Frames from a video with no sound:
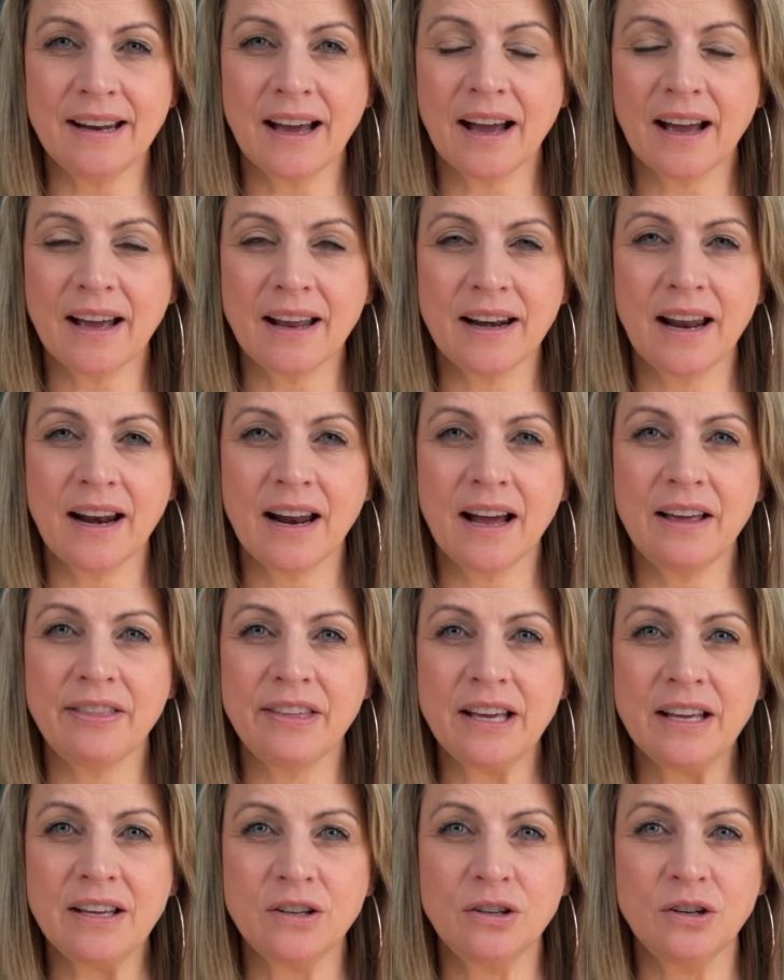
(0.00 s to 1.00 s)
I, and I yes.
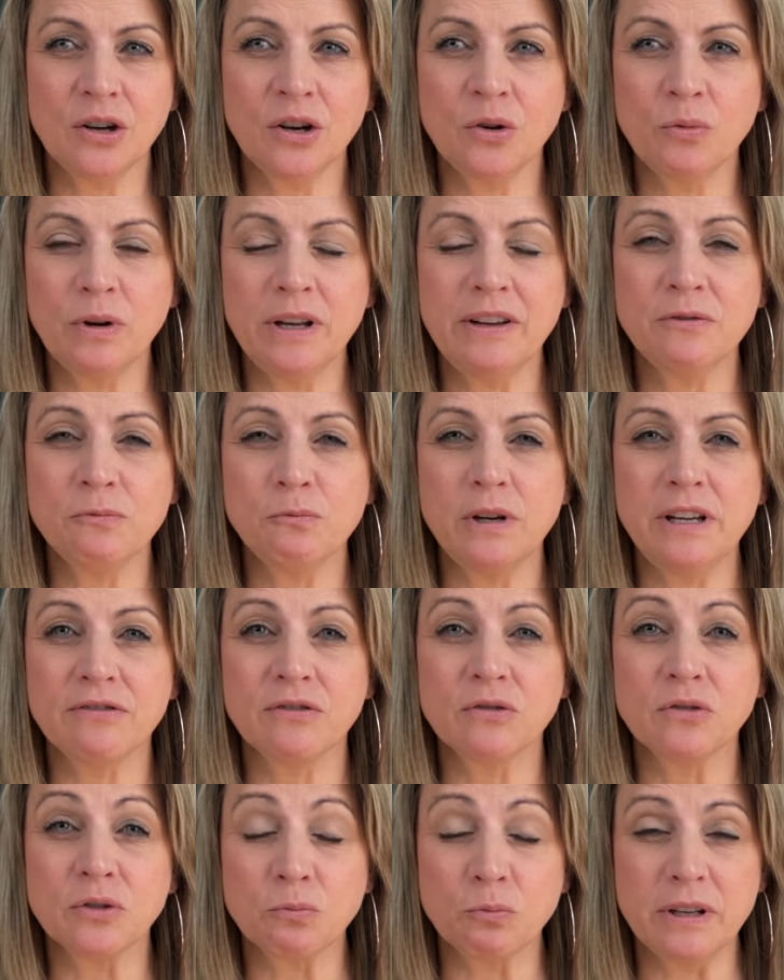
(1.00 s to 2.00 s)
think you know we've
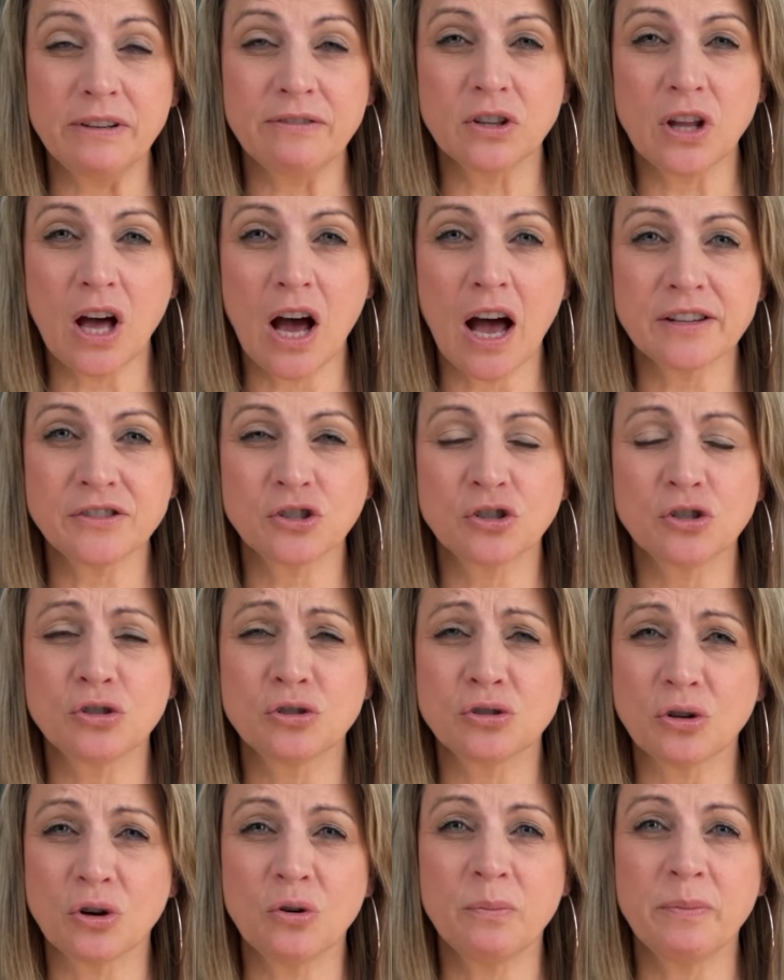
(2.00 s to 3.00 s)
we've we've lost
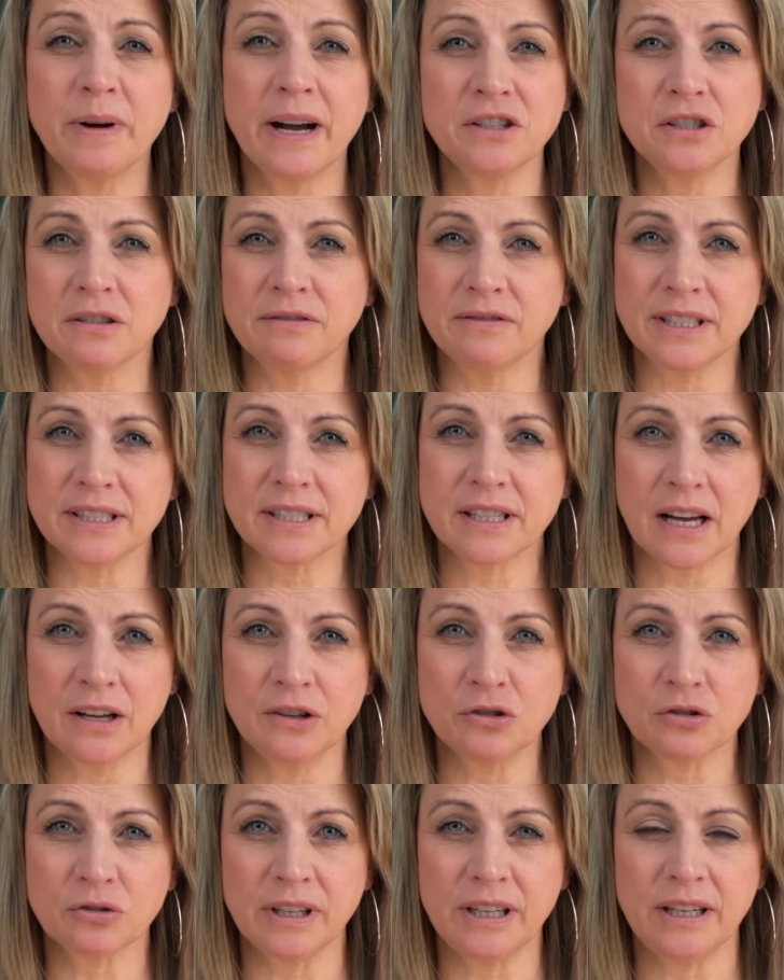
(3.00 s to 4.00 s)
so much of this
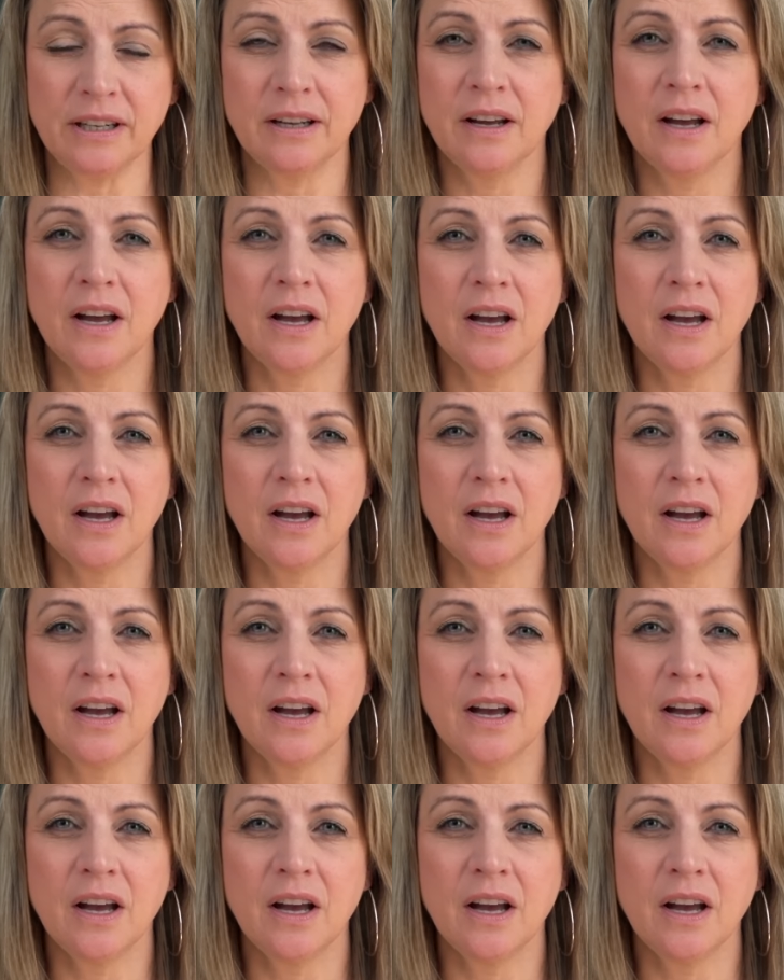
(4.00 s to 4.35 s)
country.